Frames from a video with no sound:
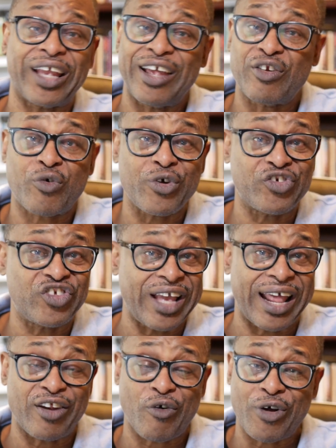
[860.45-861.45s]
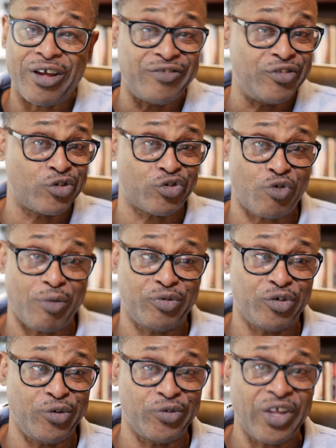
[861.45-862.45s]
in Christianity or in the
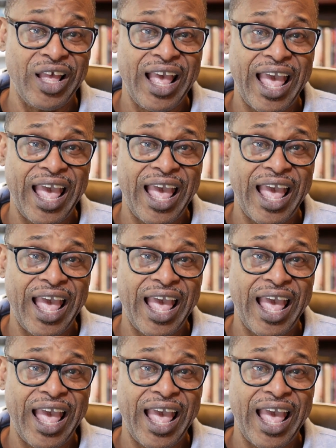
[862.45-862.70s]
scriptures